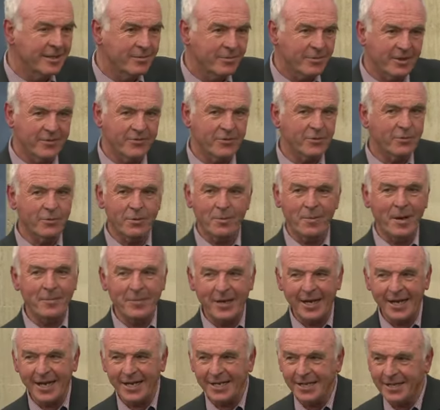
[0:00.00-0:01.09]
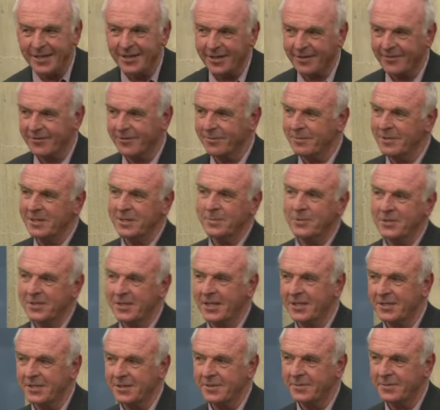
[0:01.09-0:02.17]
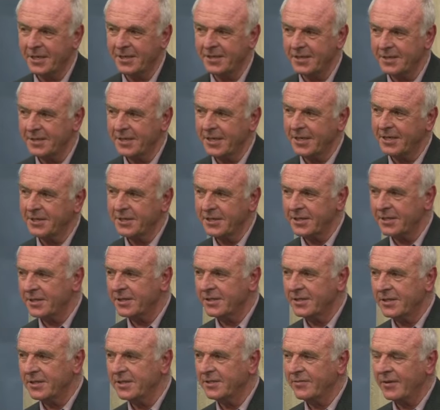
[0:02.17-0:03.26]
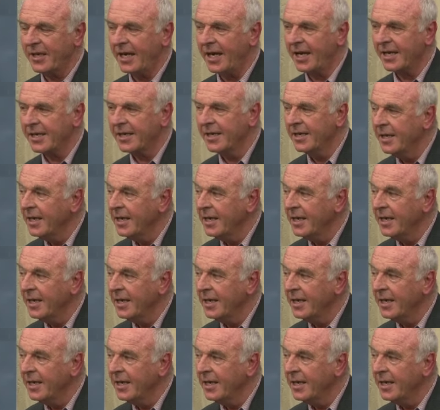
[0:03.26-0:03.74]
But if you remember anything from this presentation, it's this flag.